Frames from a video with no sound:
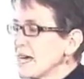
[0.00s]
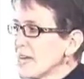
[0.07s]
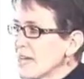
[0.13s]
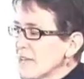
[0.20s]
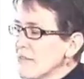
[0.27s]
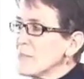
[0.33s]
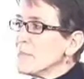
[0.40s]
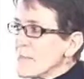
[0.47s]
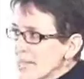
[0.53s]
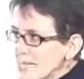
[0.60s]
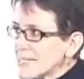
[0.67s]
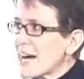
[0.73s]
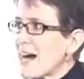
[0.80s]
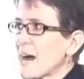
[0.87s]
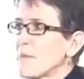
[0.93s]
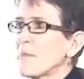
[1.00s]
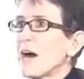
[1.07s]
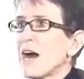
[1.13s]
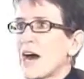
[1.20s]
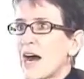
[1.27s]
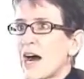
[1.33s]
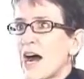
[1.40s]
In the meantime,
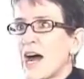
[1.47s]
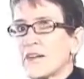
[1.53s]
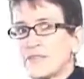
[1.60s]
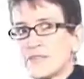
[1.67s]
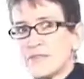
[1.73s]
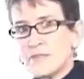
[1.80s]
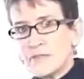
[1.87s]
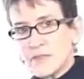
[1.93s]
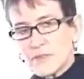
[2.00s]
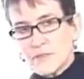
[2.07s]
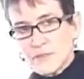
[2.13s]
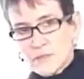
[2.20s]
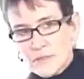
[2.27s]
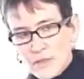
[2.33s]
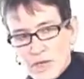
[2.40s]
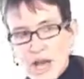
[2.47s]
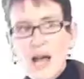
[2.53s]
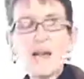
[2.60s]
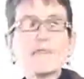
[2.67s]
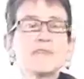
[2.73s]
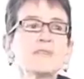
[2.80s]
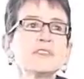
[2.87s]
I've
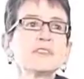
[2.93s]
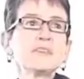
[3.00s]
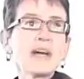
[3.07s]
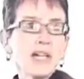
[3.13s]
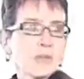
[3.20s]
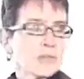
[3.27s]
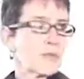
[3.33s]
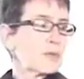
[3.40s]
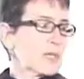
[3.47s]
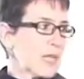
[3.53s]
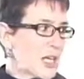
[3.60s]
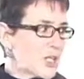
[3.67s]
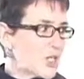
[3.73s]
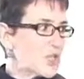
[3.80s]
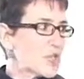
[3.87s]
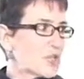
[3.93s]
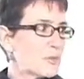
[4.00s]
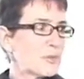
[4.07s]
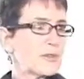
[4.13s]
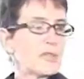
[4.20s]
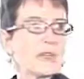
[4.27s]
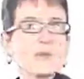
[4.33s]
developed a relationship
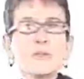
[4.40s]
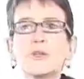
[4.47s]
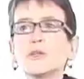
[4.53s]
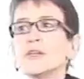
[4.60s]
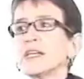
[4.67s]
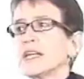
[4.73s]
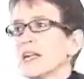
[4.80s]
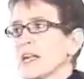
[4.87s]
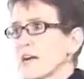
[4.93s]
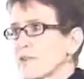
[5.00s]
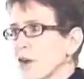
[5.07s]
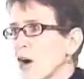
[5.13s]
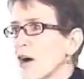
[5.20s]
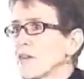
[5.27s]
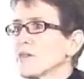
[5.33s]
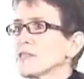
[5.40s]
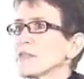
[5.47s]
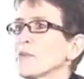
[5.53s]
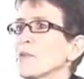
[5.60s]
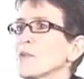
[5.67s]
with the community, and I've gotten some